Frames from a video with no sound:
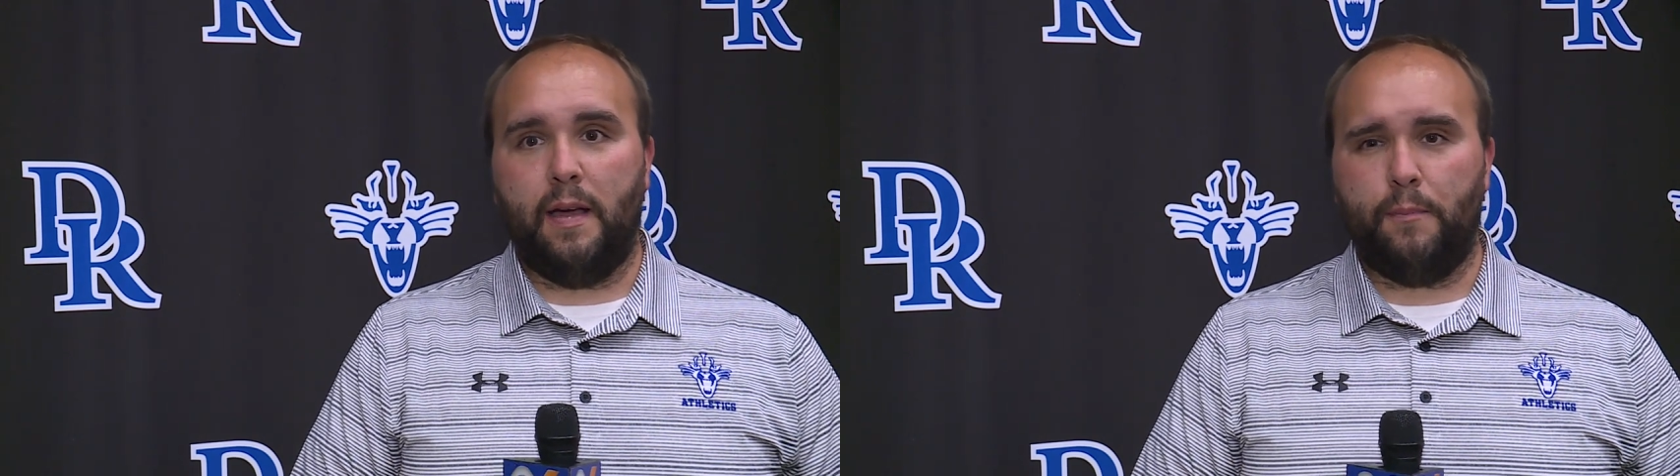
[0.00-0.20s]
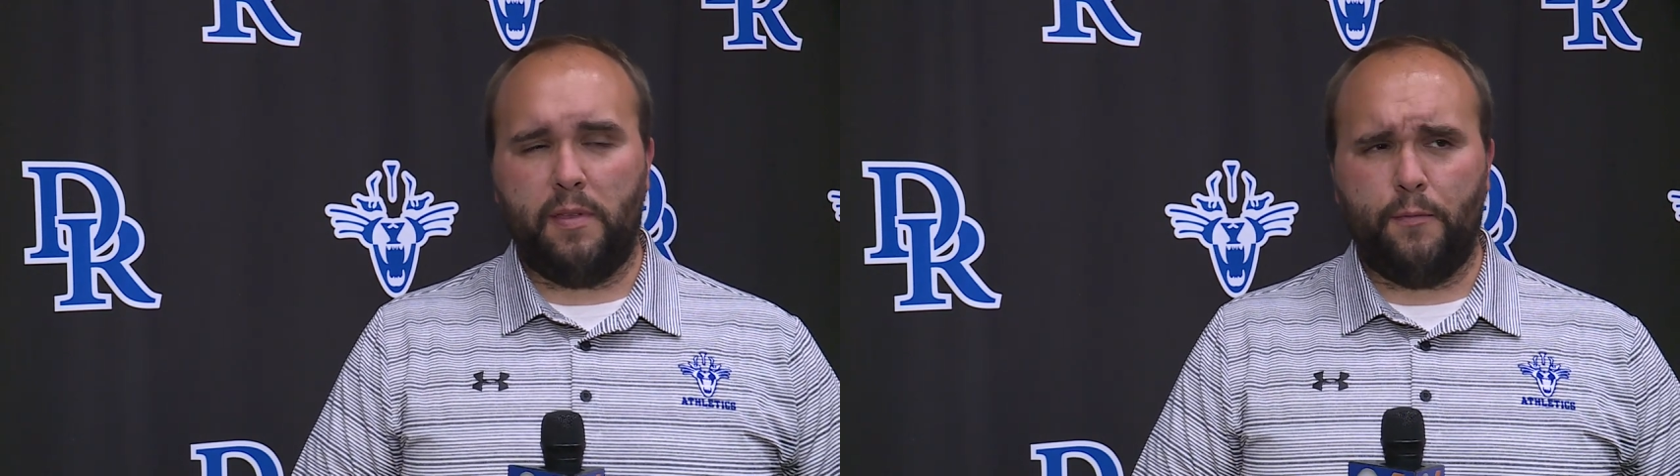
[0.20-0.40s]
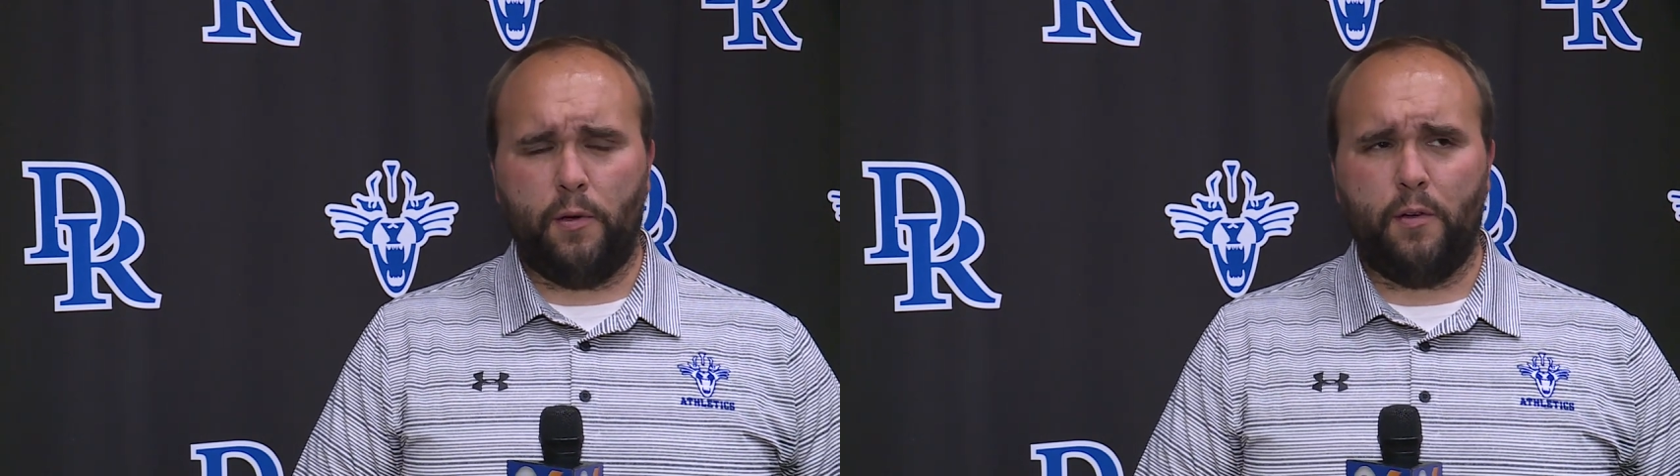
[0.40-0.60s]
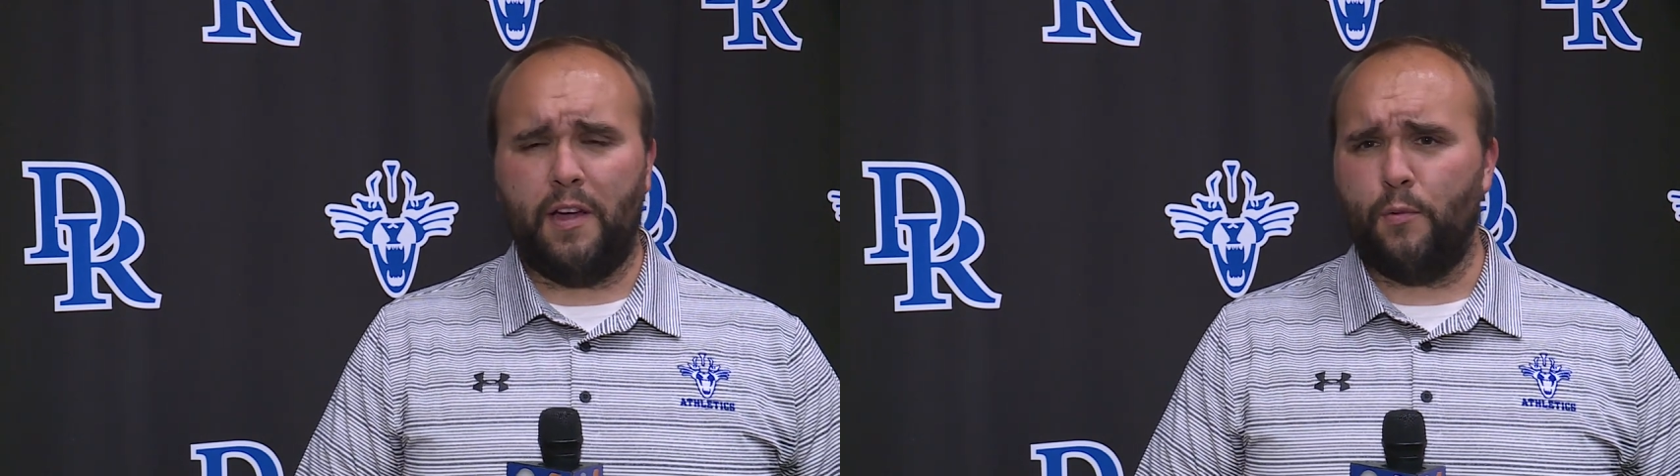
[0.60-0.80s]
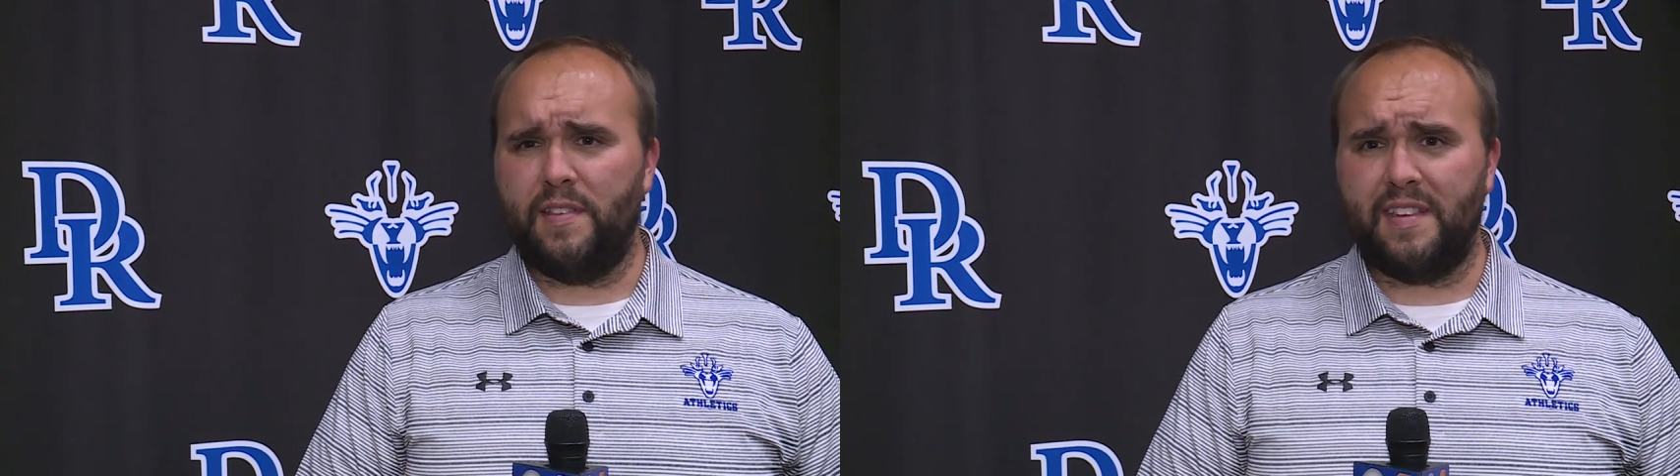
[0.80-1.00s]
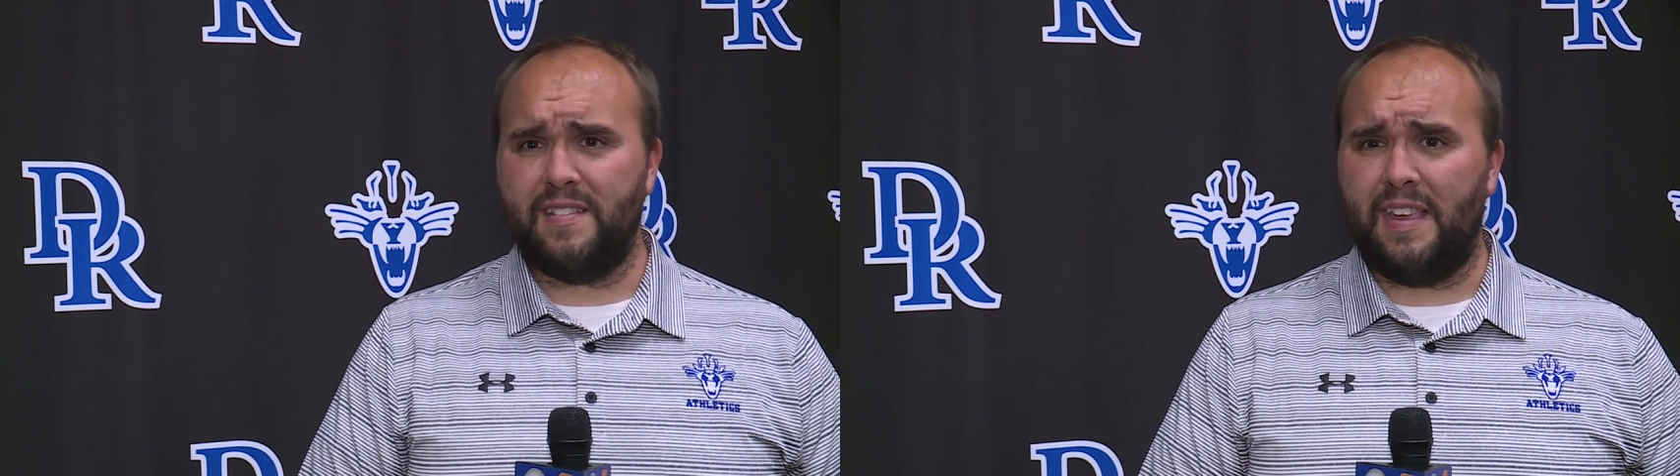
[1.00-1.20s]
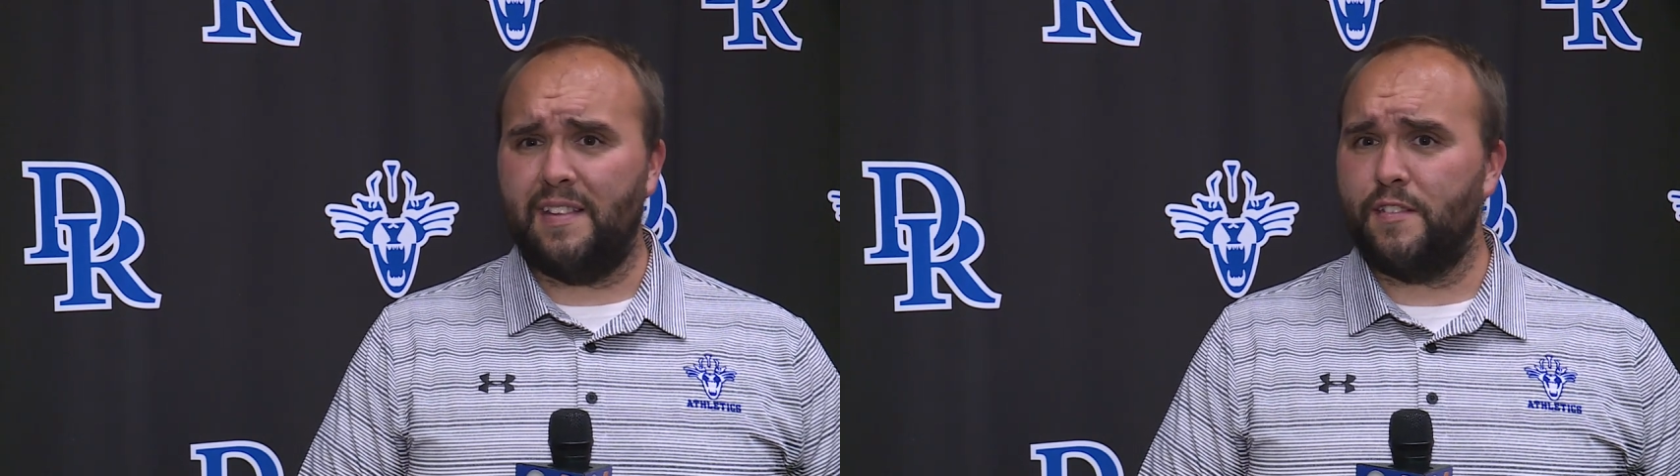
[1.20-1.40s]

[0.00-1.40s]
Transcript: I believe we graduate 16